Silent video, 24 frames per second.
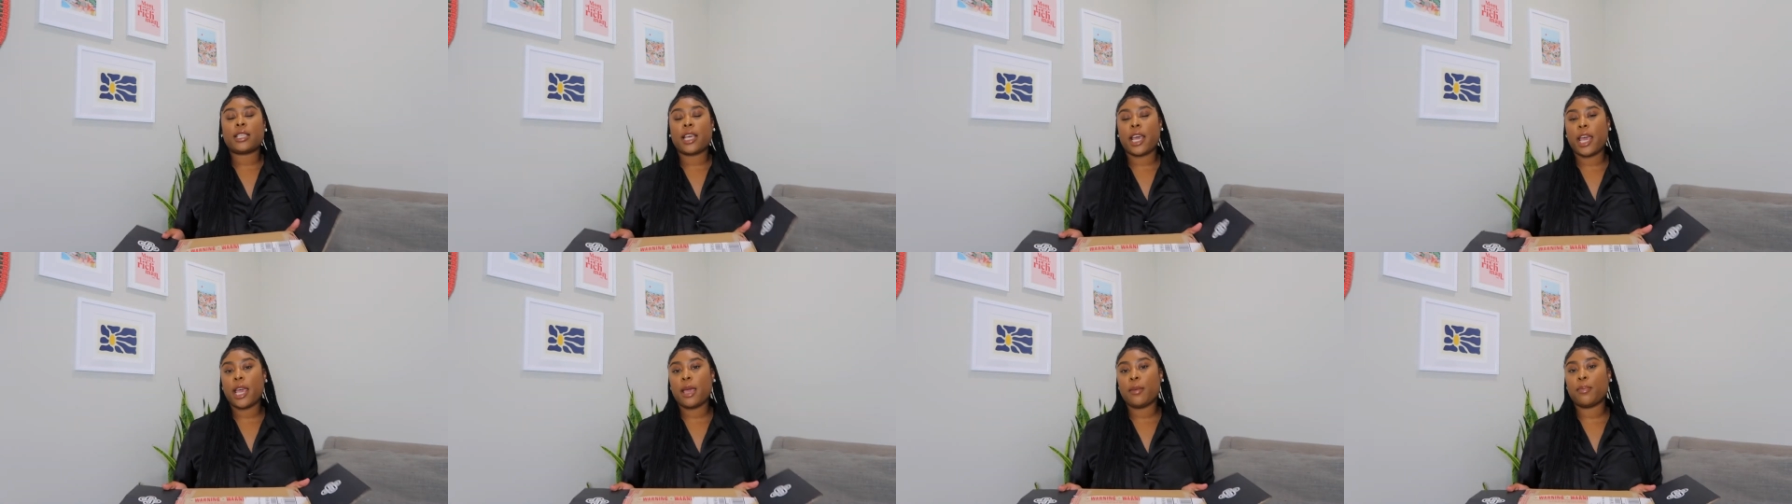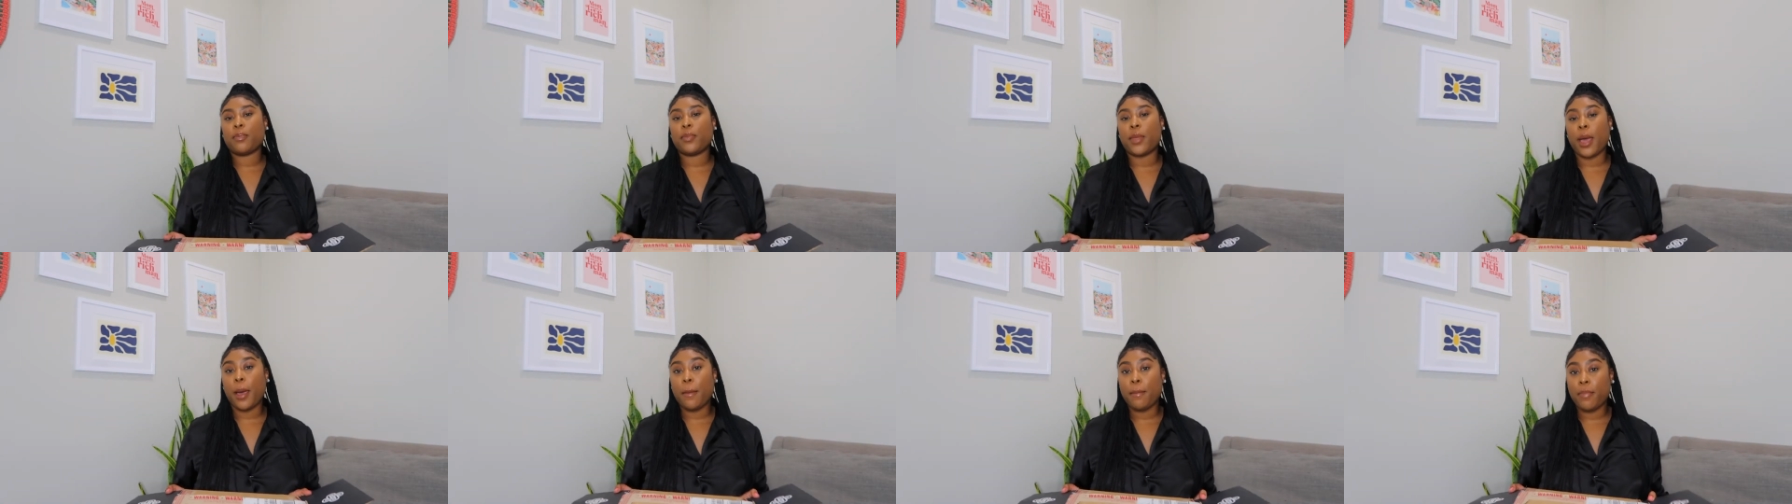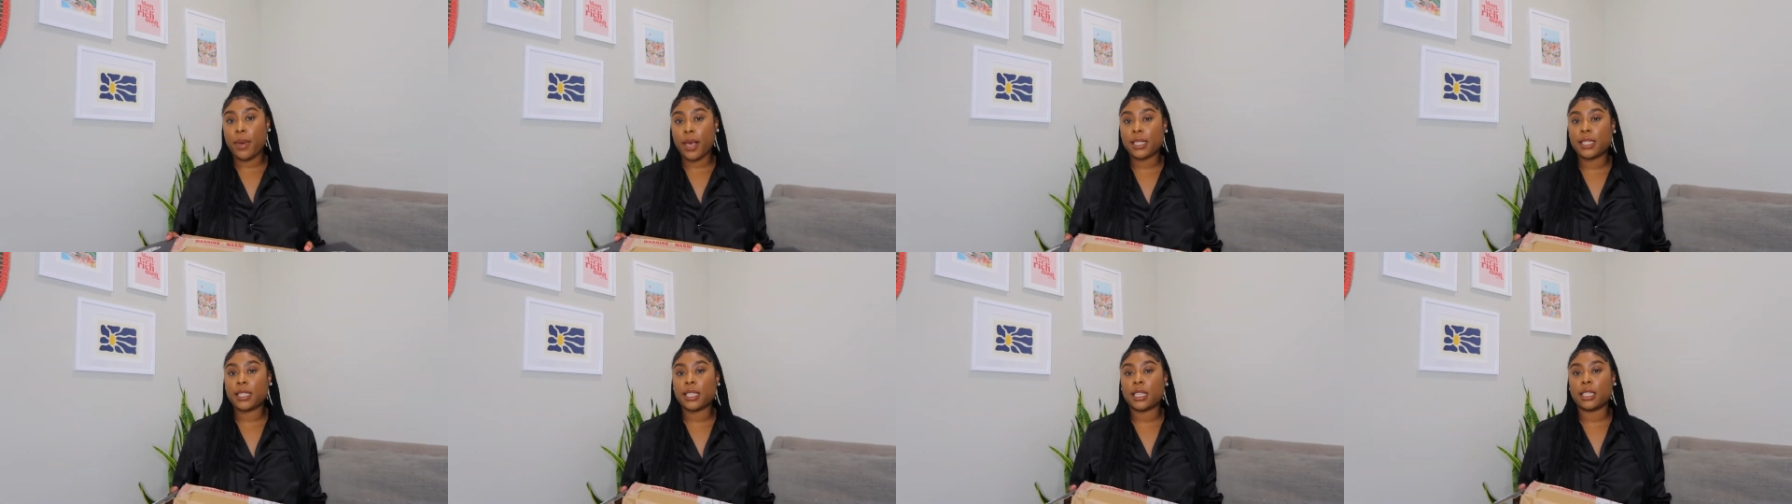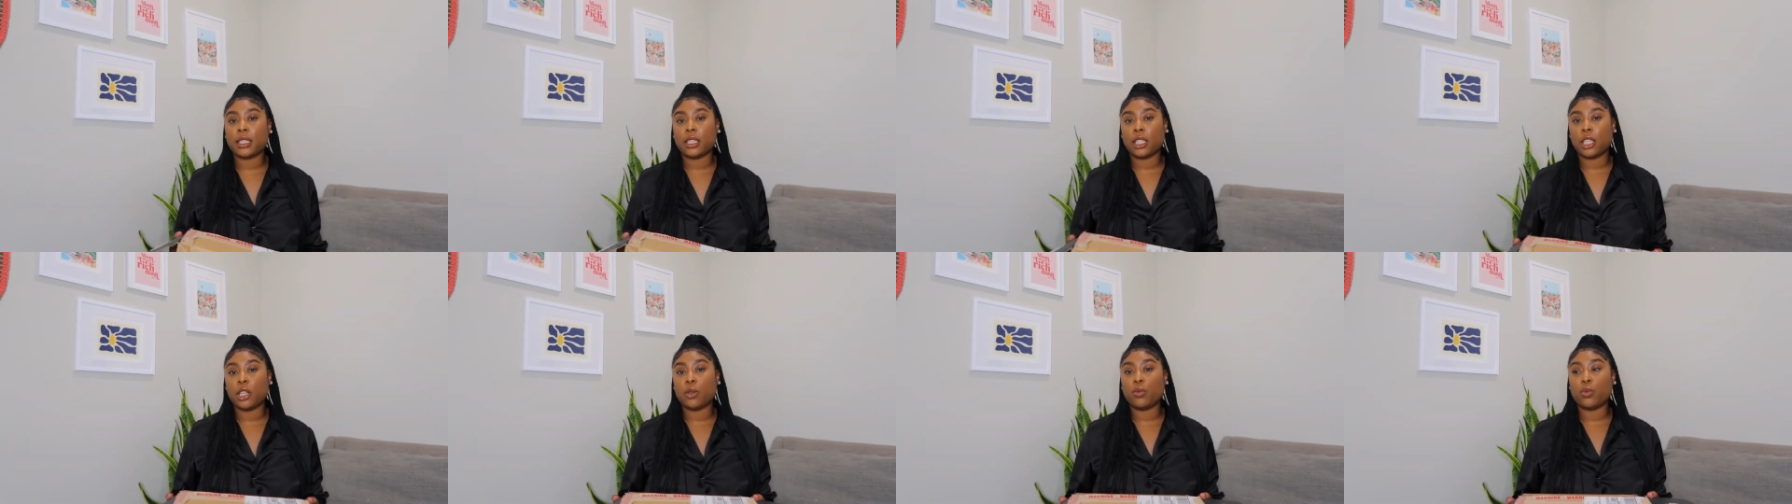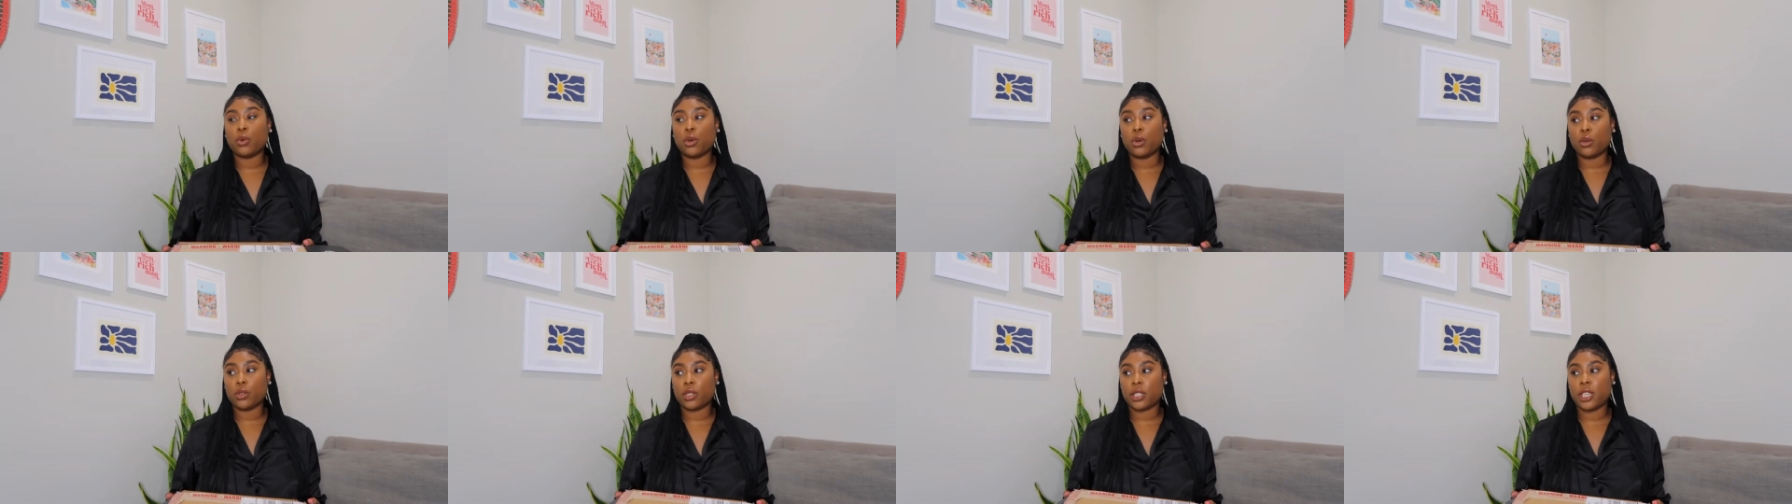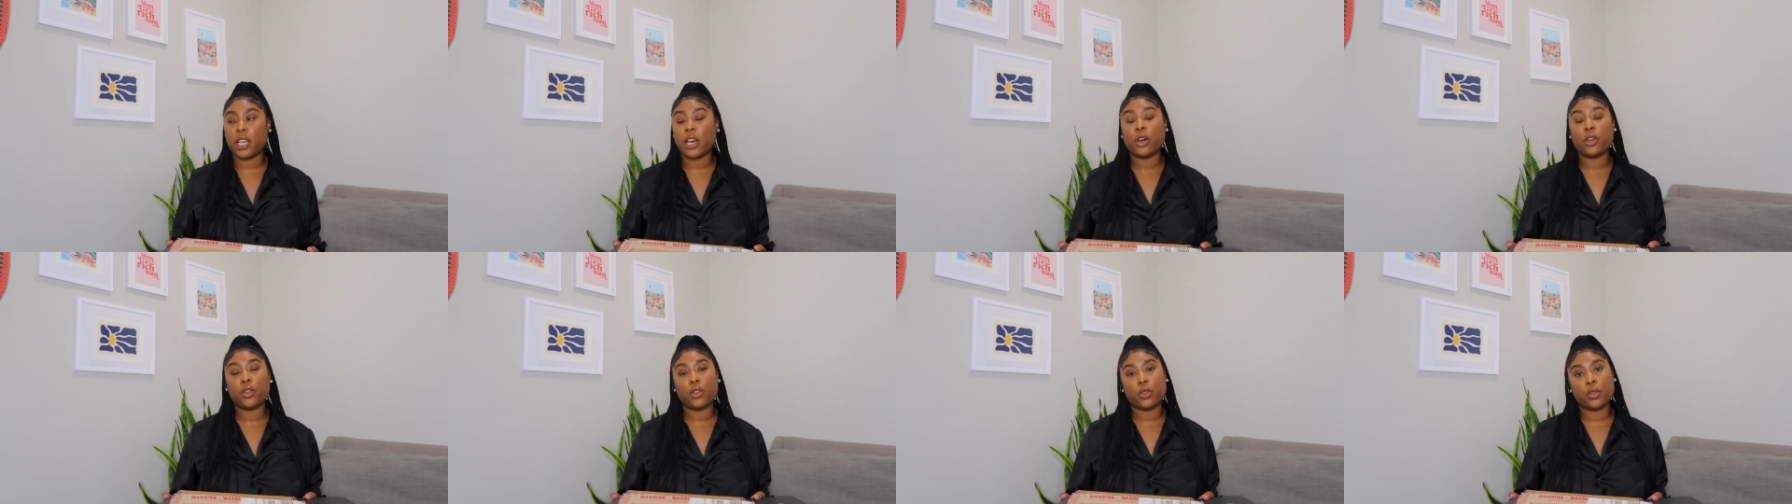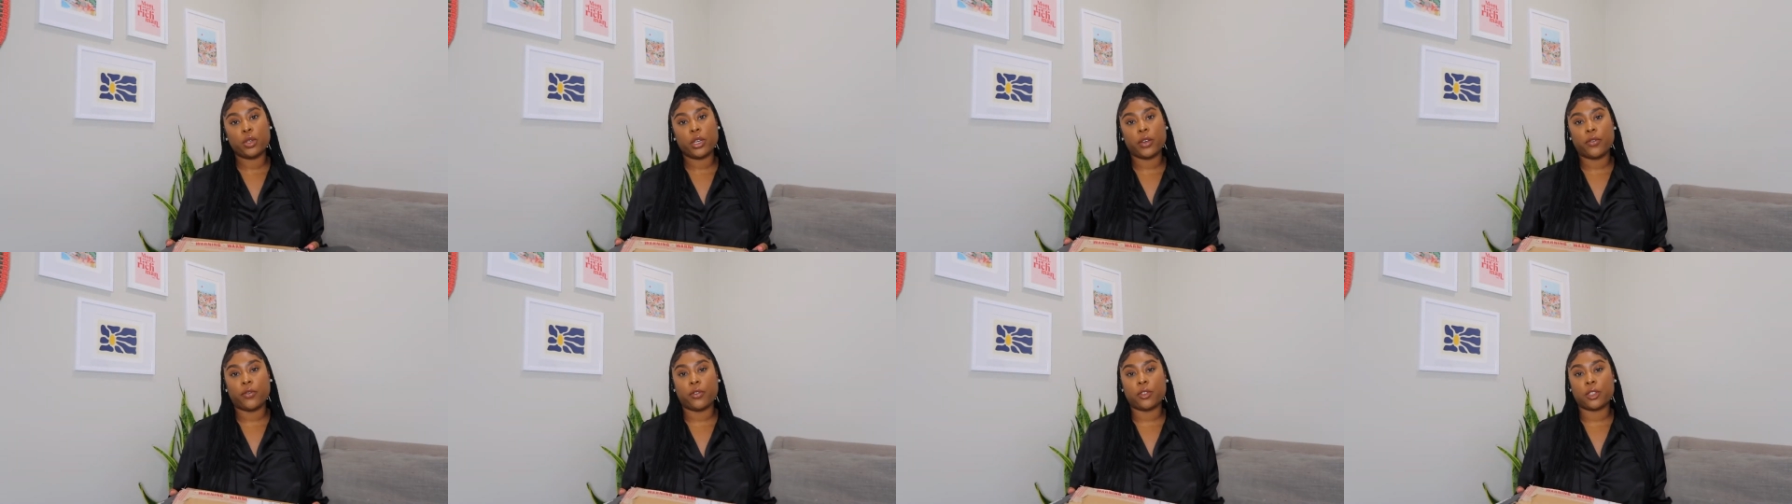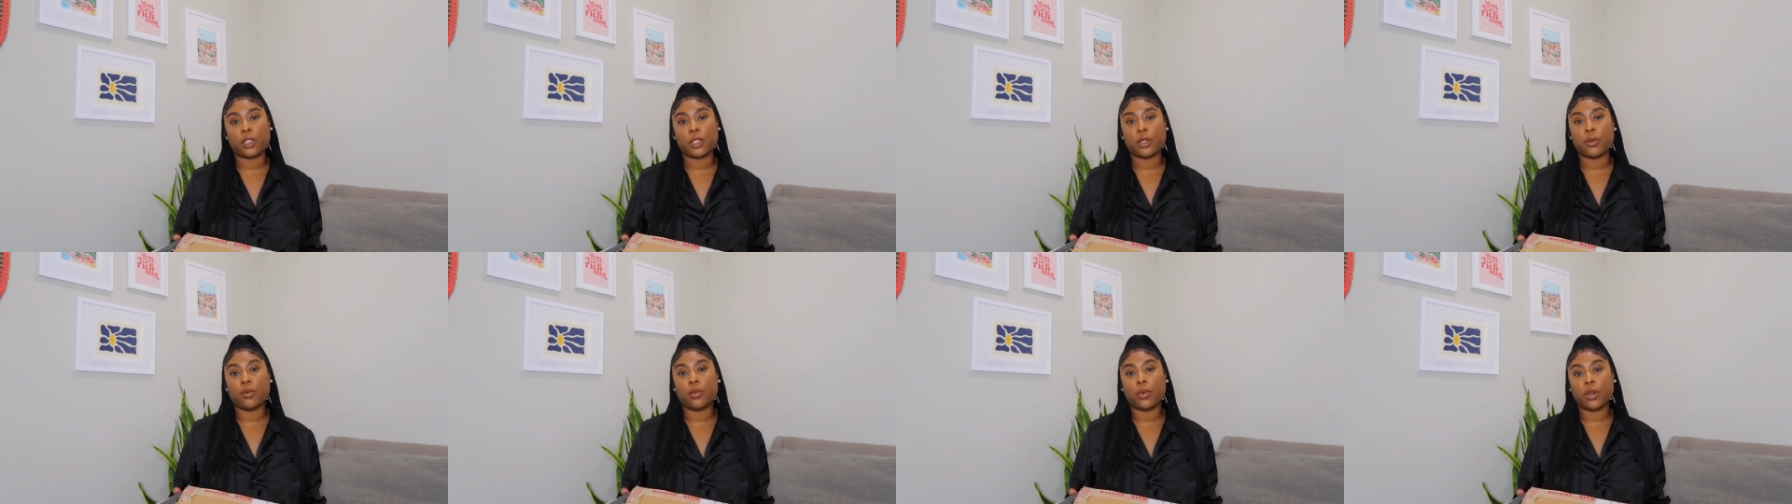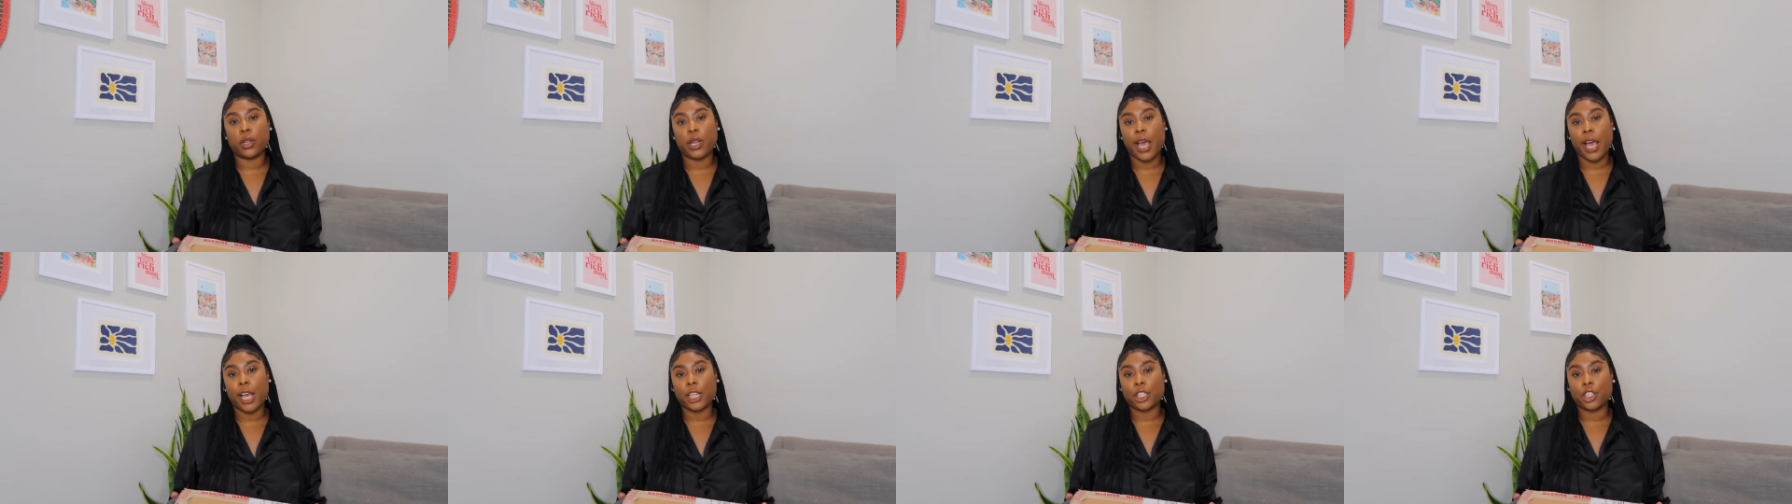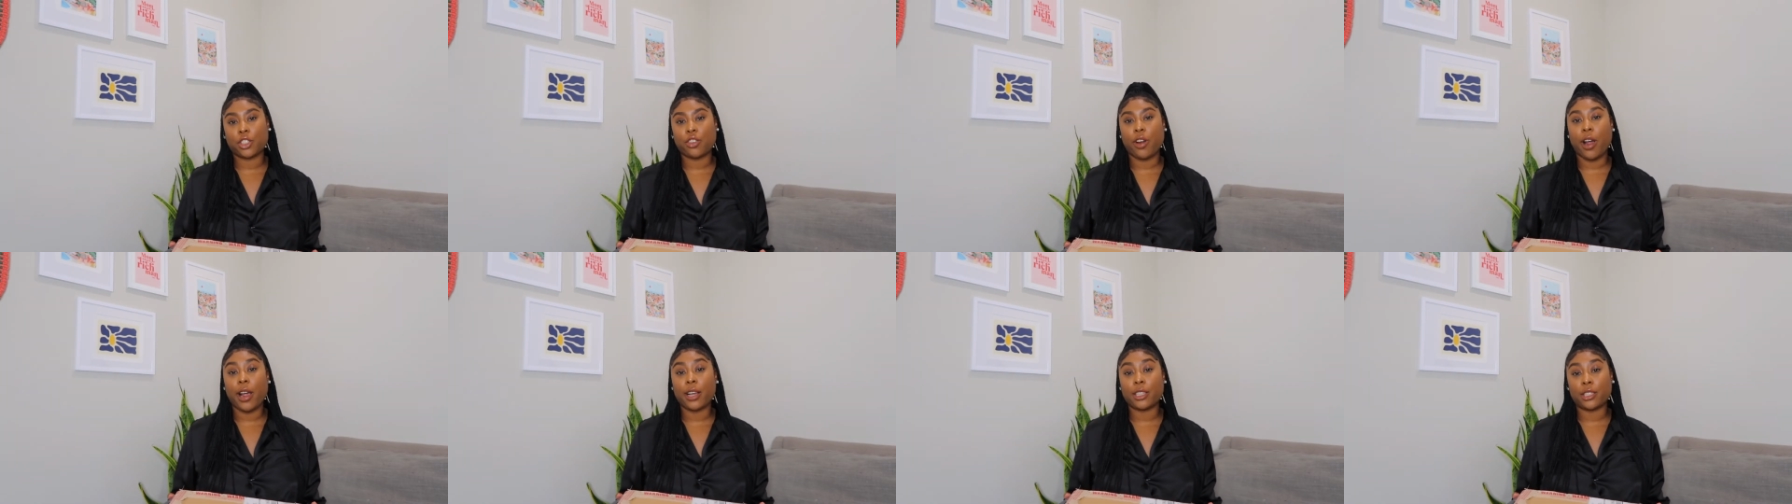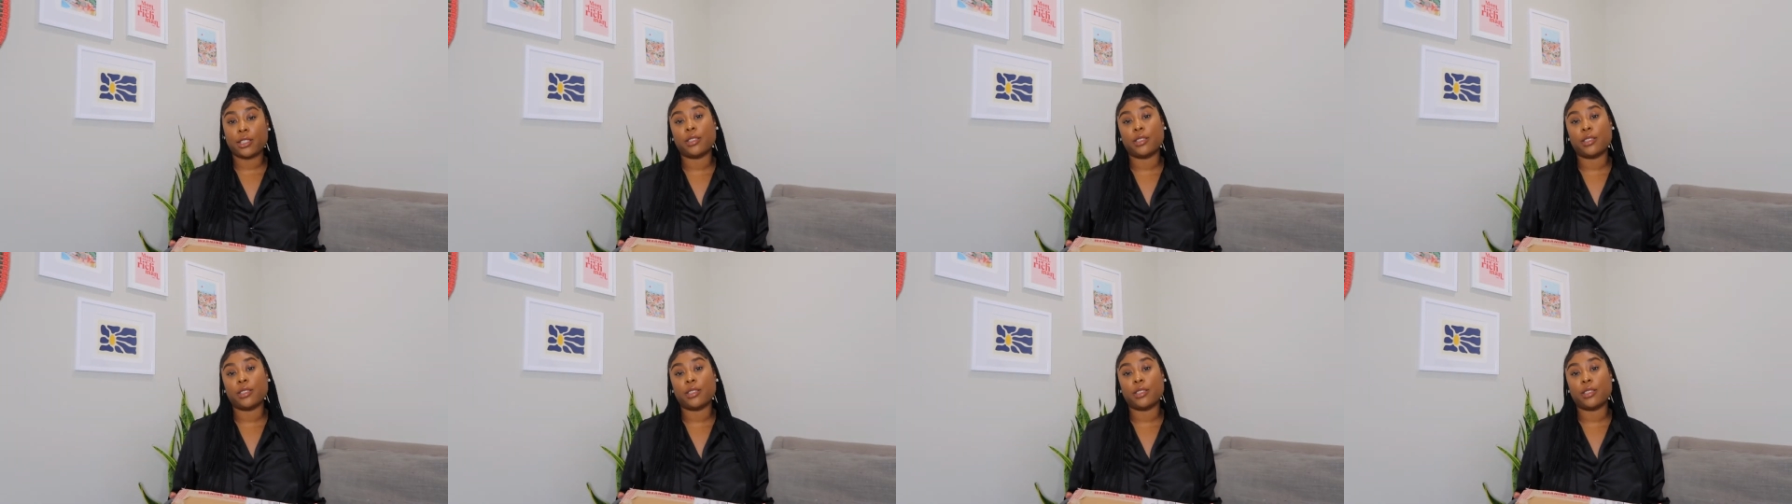tape that basically will tell you if someone has tried